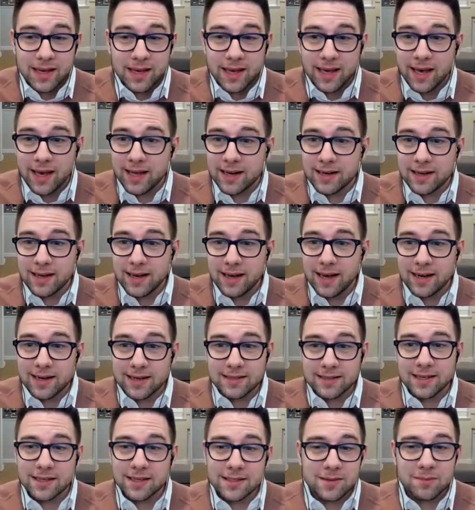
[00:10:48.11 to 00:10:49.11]
And, and
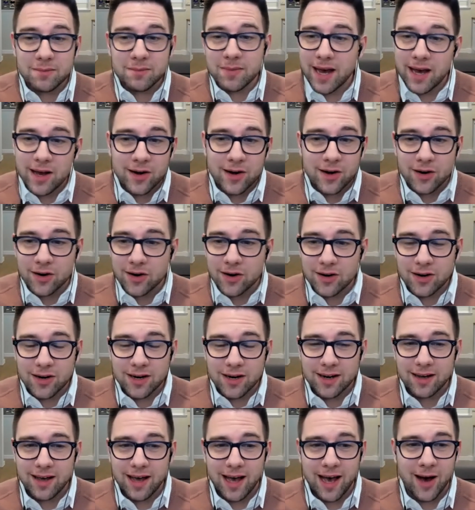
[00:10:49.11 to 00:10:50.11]
it doesn't matter
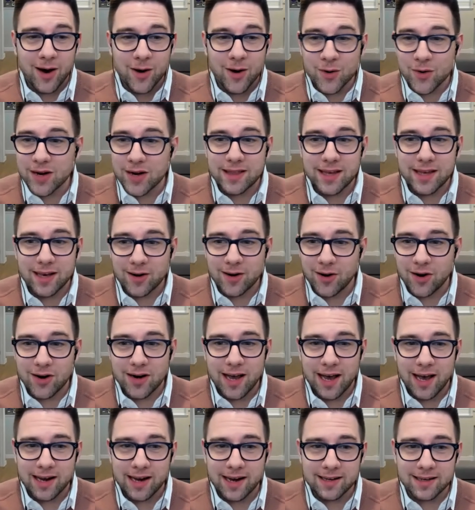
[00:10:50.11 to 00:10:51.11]
how great that hard
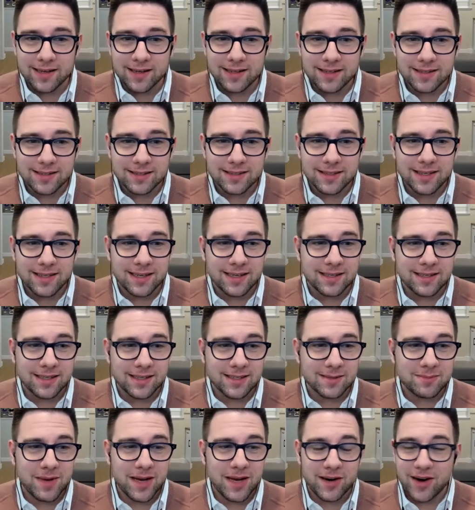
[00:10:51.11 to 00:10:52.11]
hat is, and it
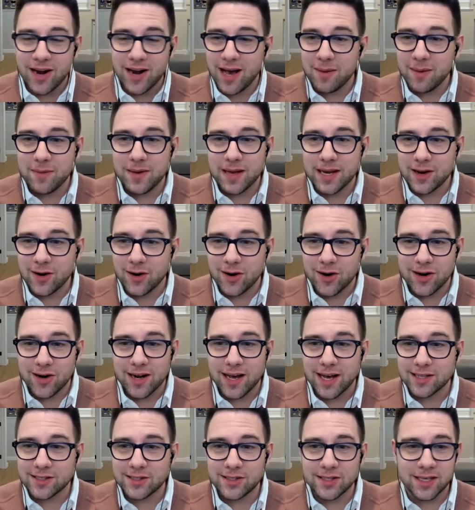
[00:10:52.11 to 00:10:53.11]
doesn't matter how many hard
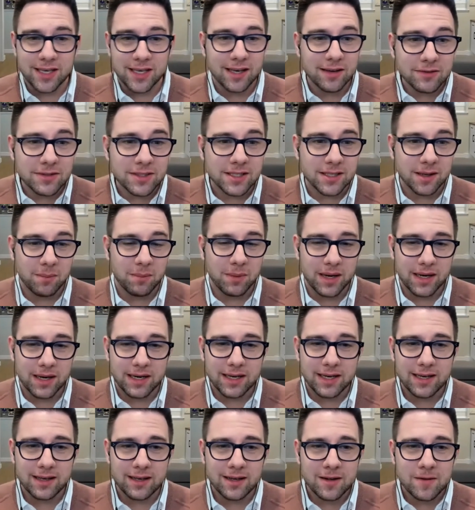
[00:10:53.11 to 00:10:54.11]
hats you give
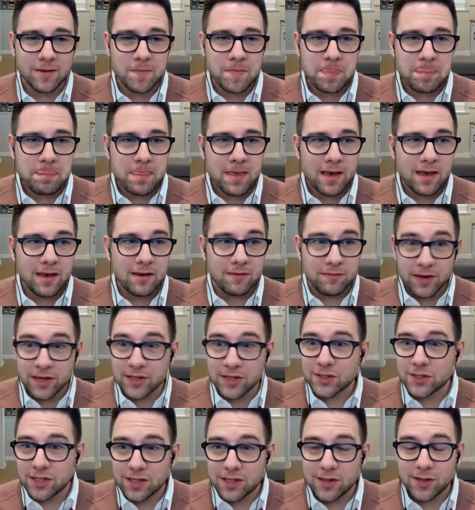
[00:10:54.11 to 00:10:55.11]
somebody,
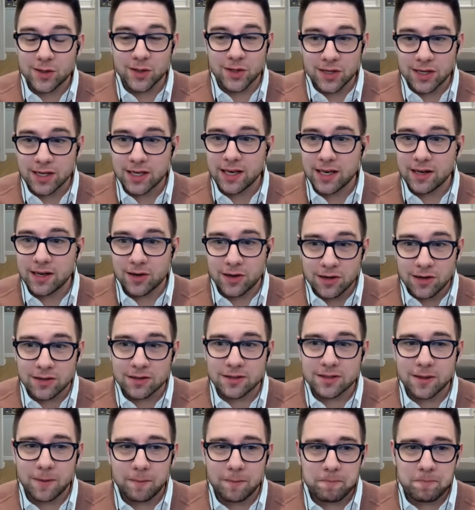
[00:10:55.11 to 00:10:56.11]
eventually they're going to get
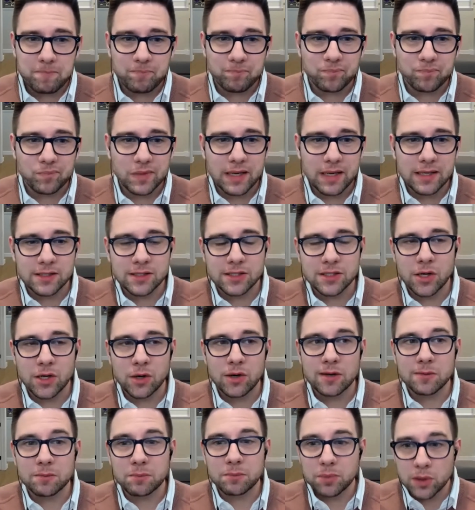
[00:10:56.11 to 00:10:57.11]
hurt. And so
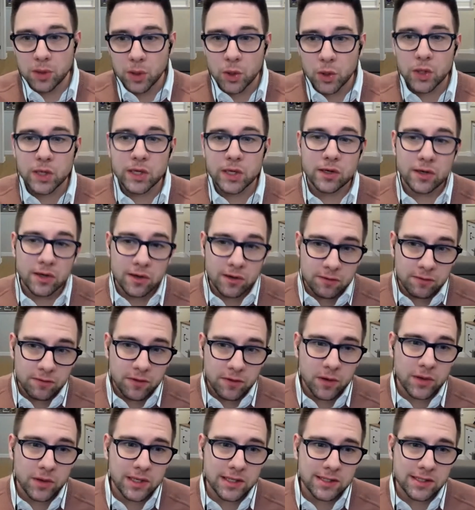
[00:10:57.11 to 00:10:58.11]

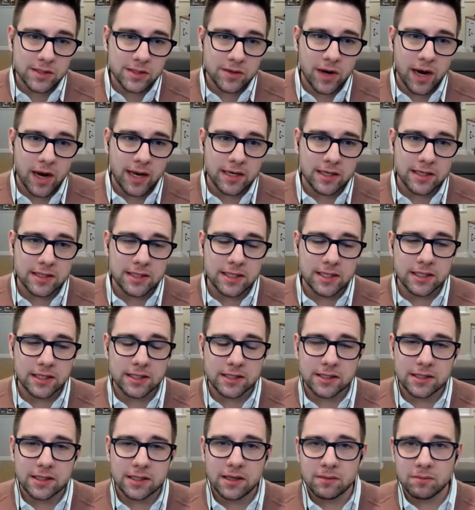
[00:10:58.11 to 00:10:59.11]
employer-focused
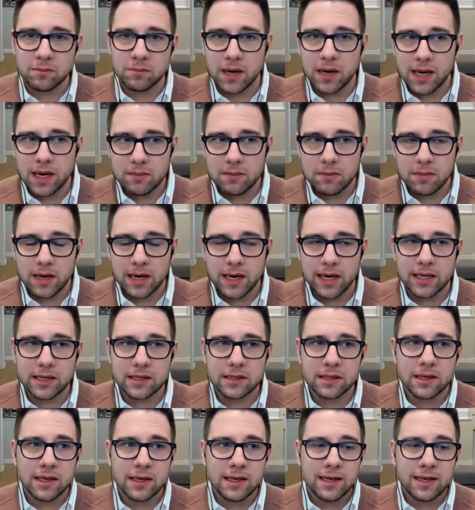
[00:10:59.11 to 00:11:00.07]
strategies, in my mind,